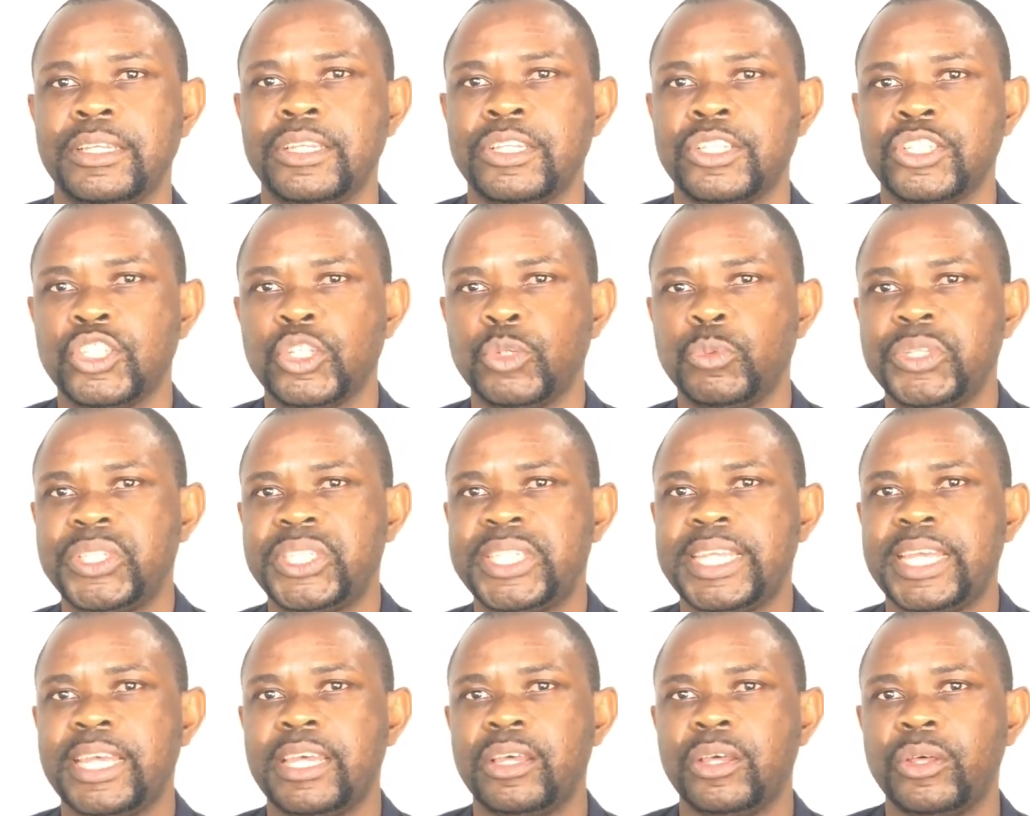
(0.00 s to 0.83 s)
So we
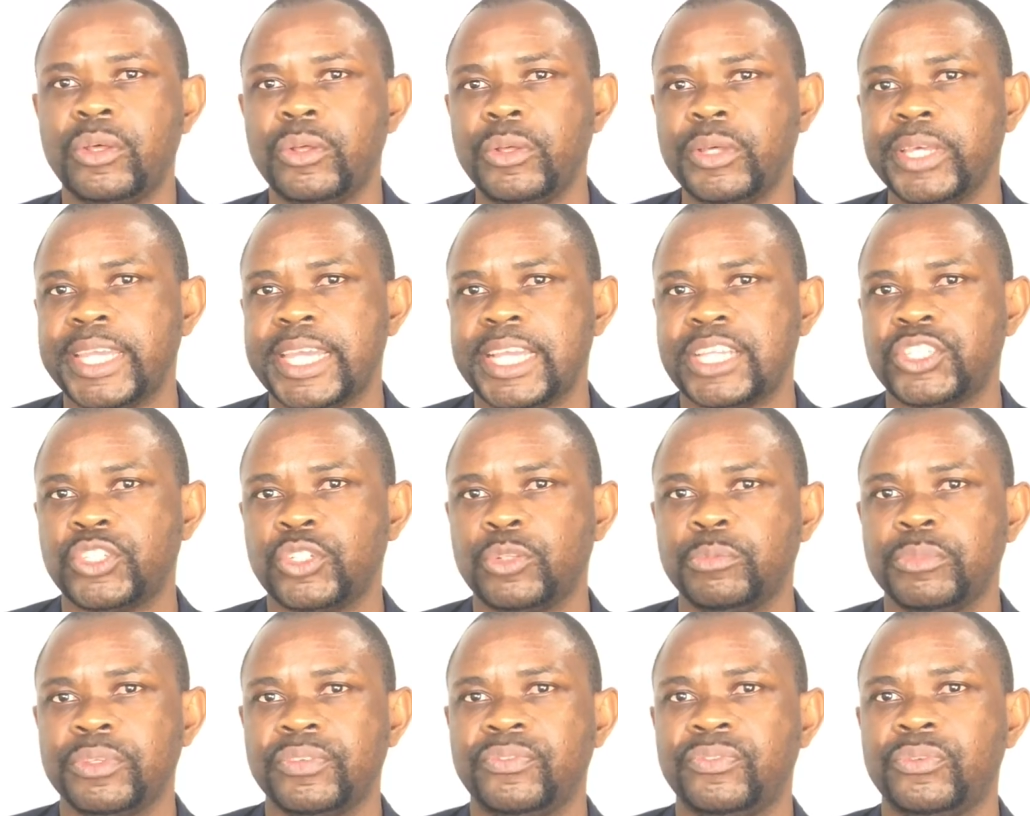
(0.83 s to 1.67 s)
said un
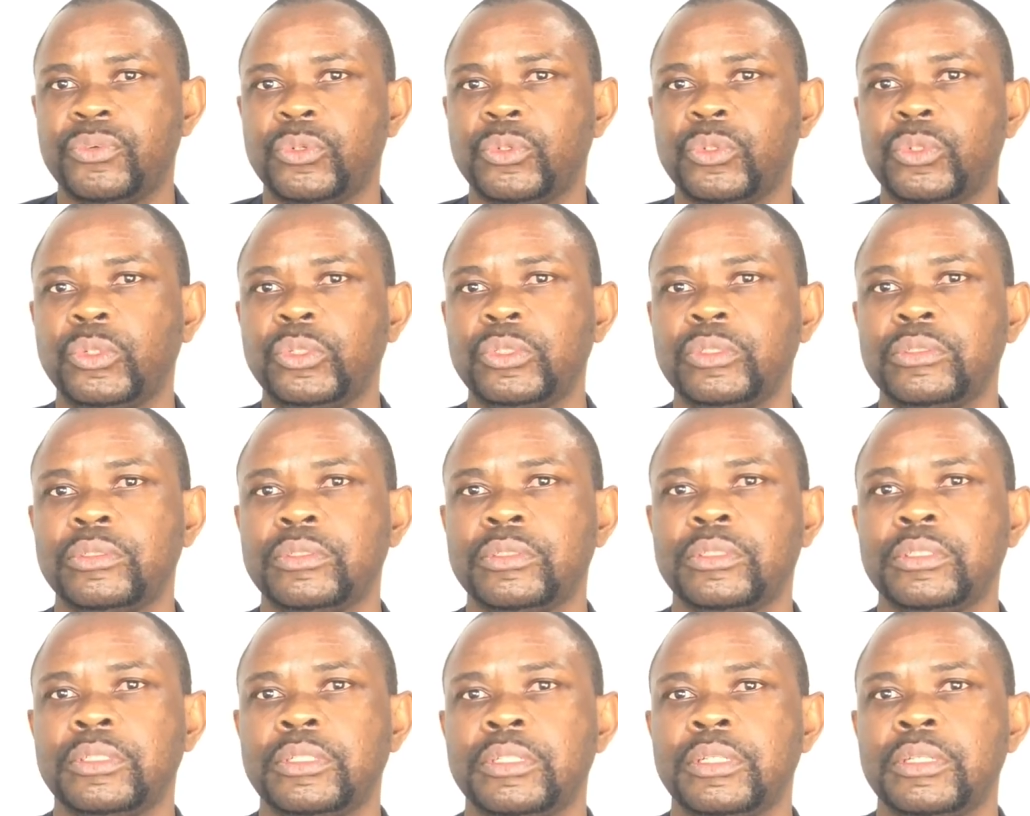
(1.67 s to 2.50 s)
garçon before,
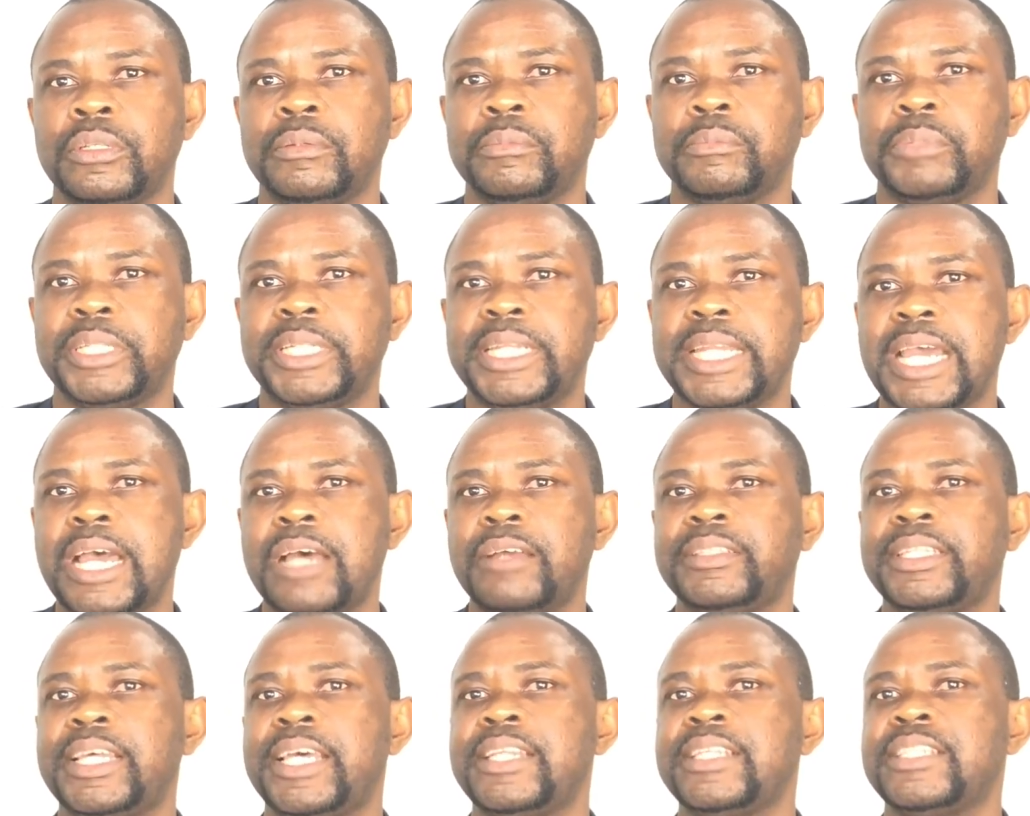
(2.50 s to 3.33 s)
but now
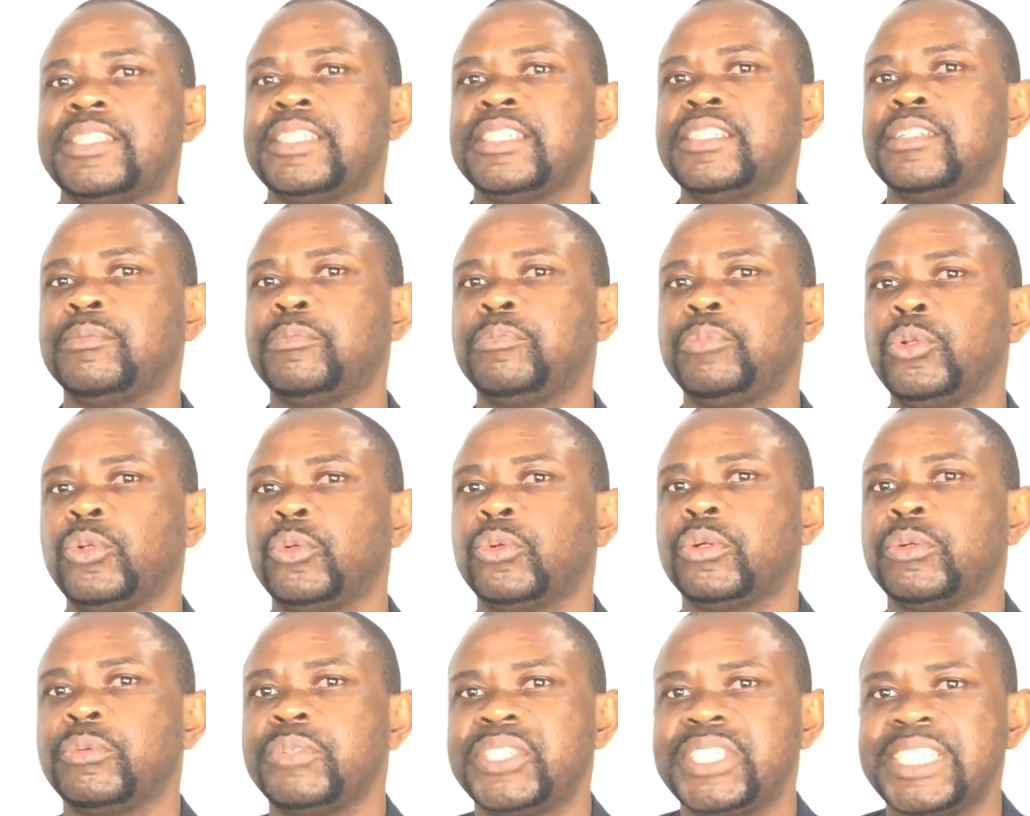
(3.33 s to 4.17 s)
that it's in the
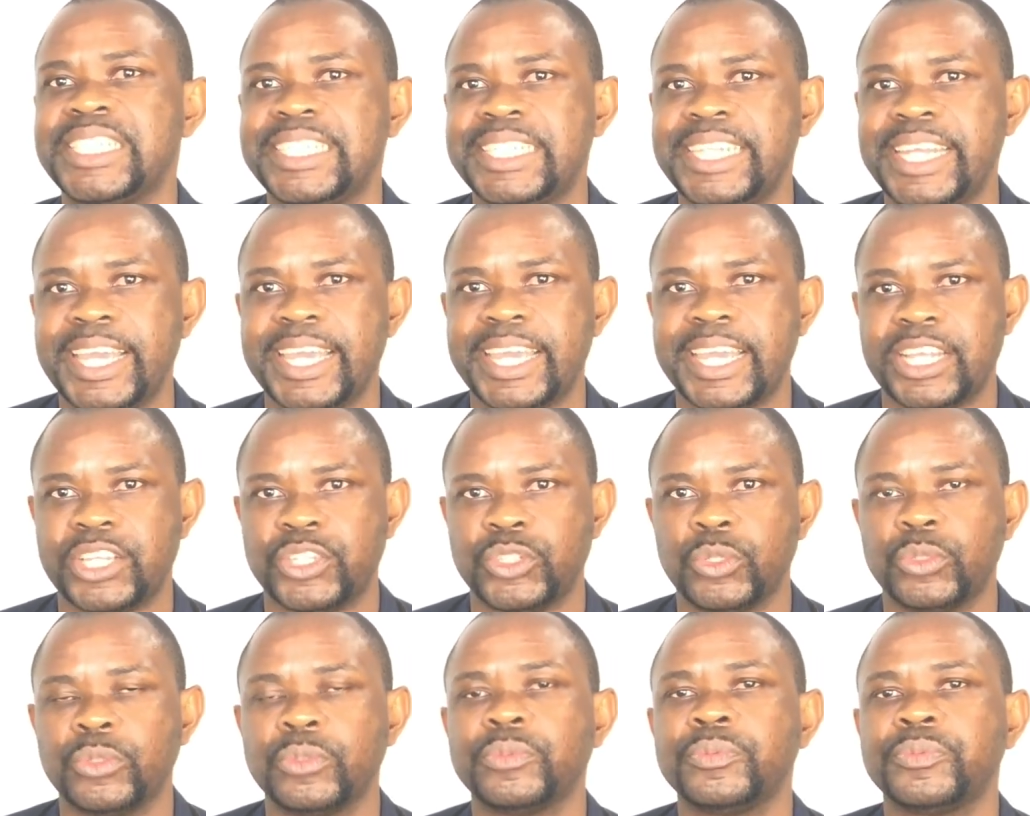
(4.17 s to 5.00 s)
plural, we say des garçons.